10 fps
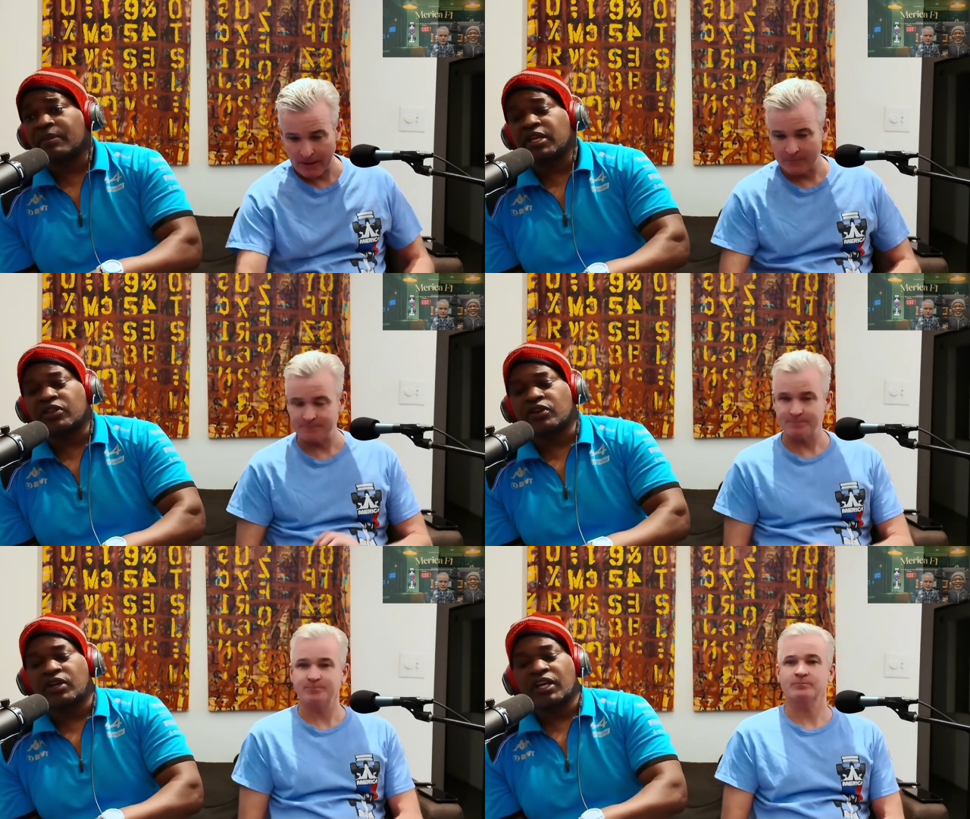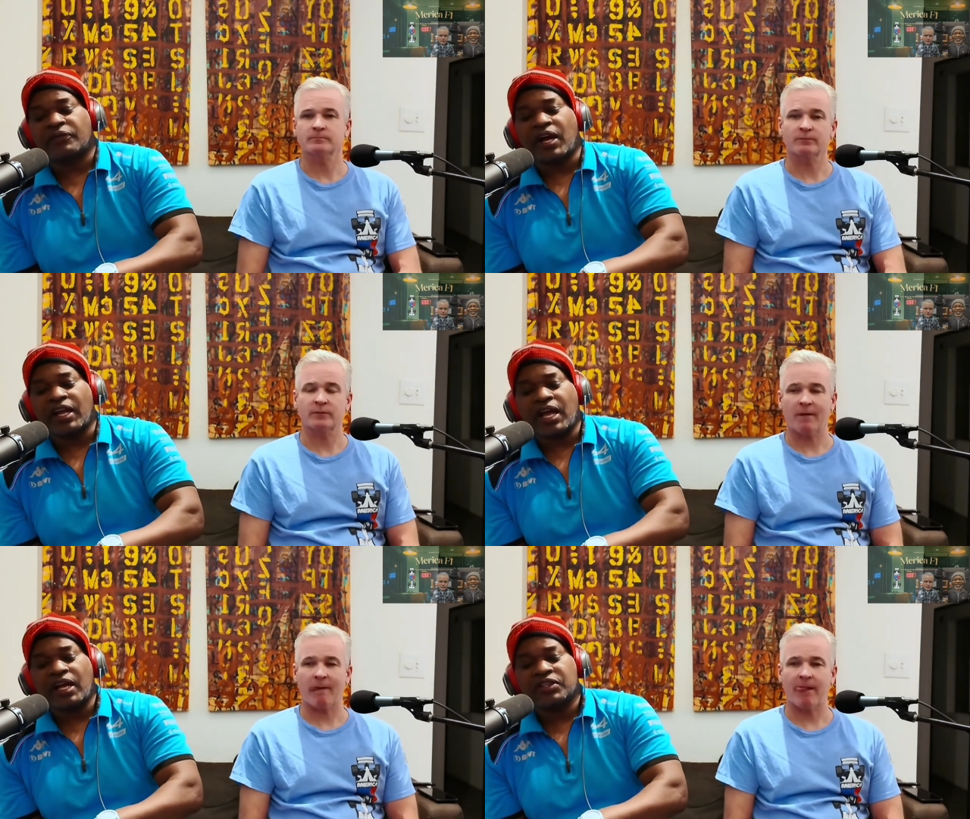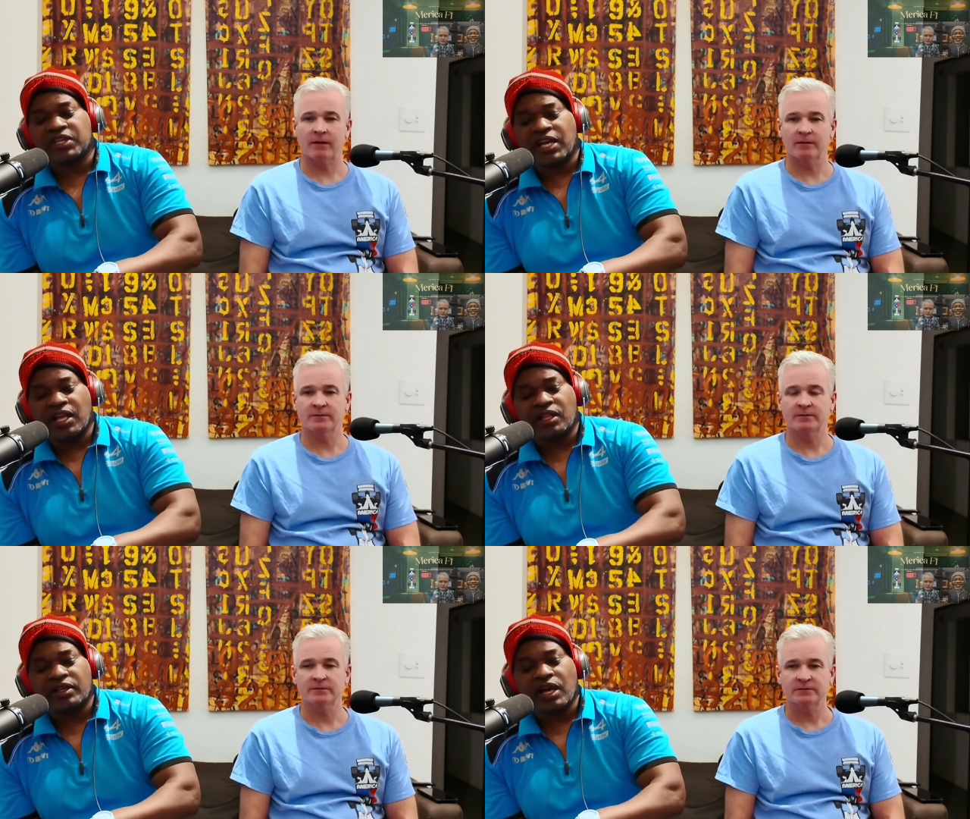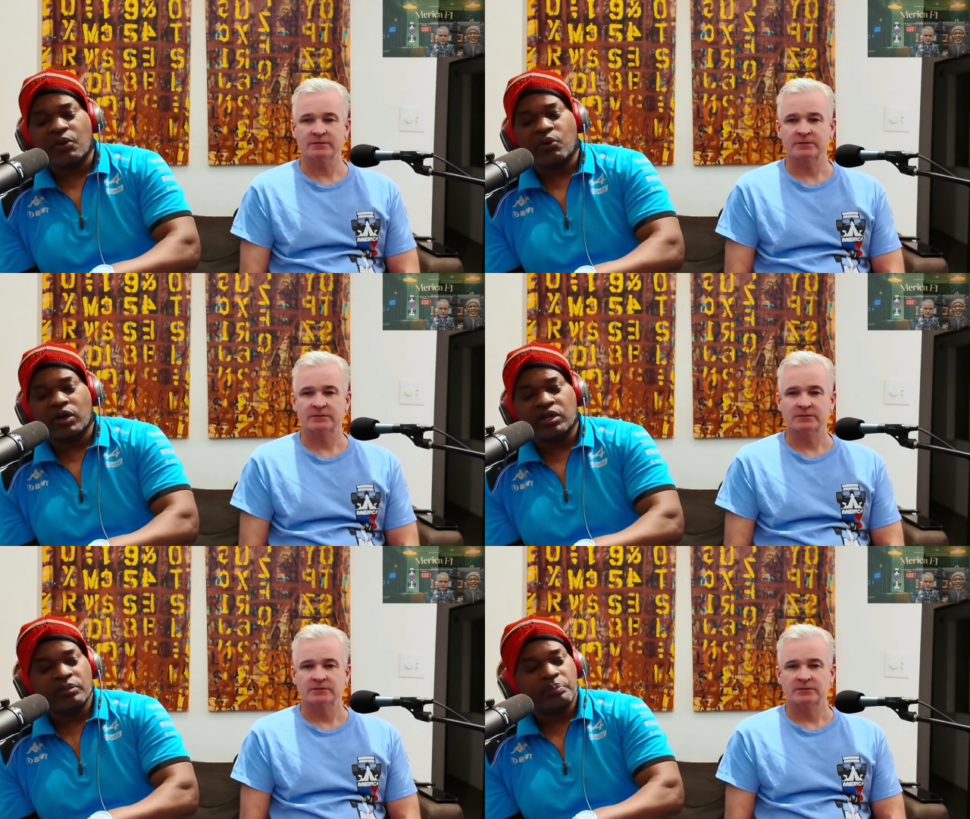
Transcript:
Speaker 1: either. If I got a talent, I want to